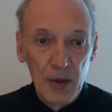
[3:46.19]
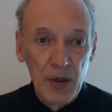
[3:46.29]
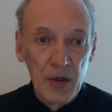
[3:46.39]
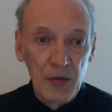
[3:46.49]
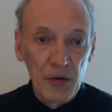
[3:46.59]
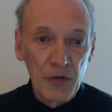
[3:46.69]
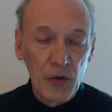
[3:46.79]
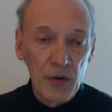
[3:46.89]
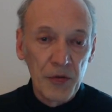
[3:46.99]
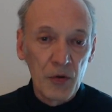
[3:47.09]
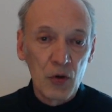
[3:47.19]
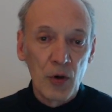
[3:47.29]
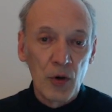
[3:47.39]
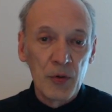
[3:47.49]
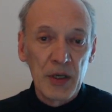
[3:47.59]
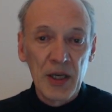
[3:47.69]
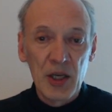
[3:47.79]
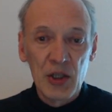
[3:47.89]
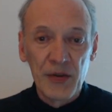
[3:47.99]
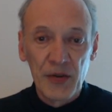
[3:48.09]
This is also a
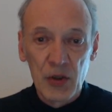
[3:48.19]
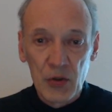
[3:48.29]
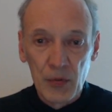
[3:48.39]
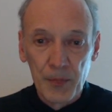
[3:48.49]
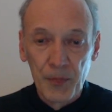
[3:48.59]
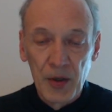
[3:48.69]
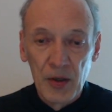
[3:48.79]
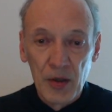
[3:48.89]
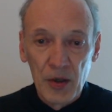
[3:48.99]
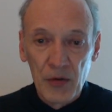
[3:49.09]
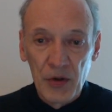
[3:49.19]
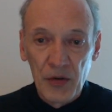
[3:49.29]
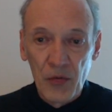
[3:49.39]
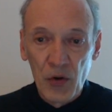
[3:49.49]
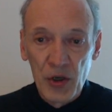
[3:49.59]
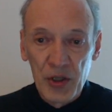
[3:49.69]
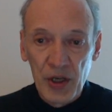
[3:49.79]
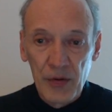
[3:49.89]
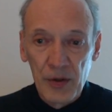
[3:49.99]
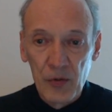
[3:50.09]
communications issue. If it is
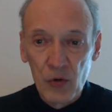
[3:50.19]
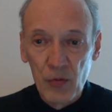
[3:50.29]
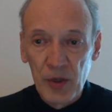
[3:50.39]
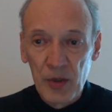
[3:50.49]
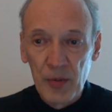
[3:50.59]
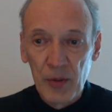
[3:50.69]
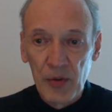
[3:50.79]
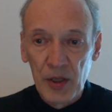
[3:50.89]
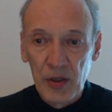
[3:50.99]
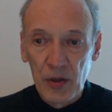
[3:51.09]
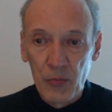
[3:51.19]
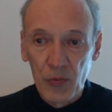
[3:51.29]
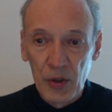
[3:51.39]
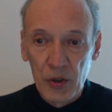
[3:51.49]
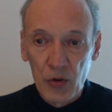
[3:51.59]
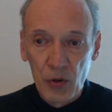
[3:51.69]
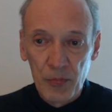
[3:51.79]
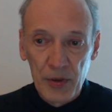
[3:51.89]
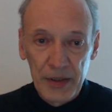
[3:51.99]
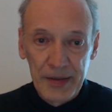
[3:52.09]
voluntary, too many people interpret
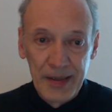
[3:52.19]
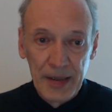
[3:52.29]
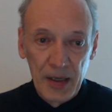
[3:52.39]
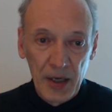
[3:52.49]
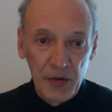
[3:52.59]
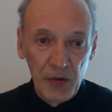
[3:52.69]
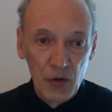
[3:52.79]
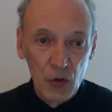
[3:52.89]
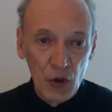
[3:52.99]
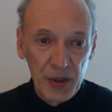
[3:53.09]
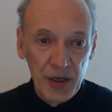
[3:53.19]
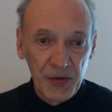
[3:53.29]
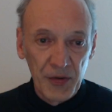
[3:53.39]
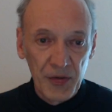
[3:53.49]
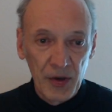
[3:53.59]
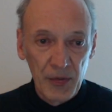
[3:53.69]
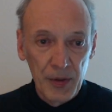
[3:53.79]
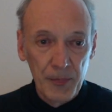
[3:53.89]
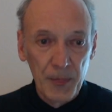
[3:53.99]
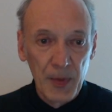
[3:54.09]
it as not necessary.
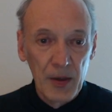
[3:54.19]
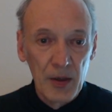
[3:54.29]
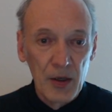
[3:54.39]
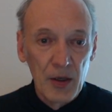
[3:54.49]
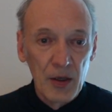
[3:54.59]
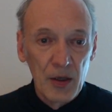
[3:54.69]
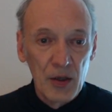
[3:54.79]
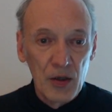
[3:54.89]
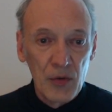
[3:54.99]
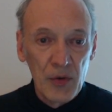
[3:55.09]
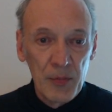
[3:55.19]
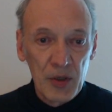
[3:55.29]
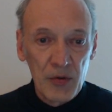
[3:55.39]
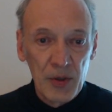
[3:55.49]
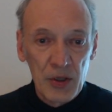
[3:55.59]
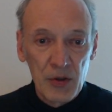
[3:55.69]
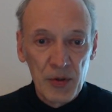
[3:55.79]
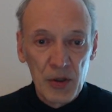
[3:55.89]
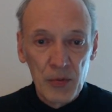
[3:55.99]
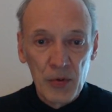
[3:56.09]
In November
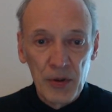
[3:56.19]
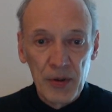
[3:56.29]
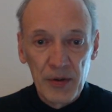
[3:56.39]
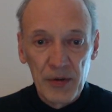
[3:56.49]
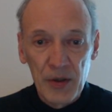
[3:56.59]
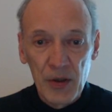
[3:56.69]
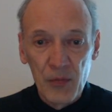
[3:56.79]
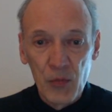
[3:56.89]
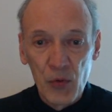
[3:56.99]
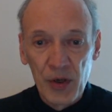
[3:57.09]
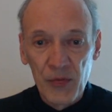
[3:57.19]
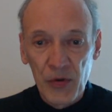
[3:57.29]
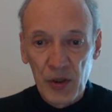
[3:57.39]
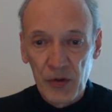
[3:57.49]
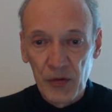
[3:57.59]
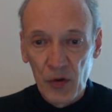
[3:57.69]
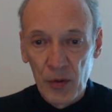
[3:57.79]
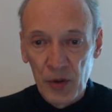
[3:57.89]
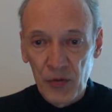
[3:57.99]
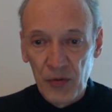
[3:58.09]
2021, the even more infectious
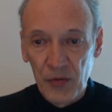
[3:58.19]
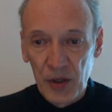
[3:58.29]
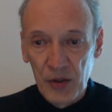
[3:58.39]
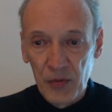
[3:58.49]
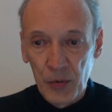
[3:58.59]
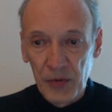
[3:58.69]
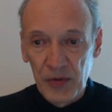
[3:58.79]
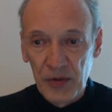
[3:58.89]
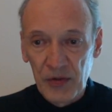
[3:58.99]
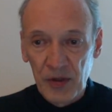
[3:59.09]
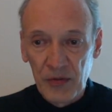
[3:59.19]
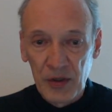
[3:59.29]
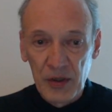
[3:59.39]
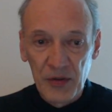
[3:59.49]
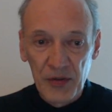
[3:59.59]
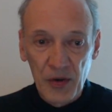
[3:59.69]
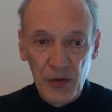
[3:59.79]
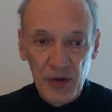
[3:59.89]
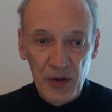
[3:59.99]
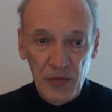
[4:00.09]
Omicron variant was discovered in South
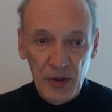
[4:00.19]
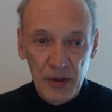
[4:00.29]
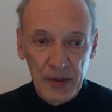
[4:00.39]
Africa.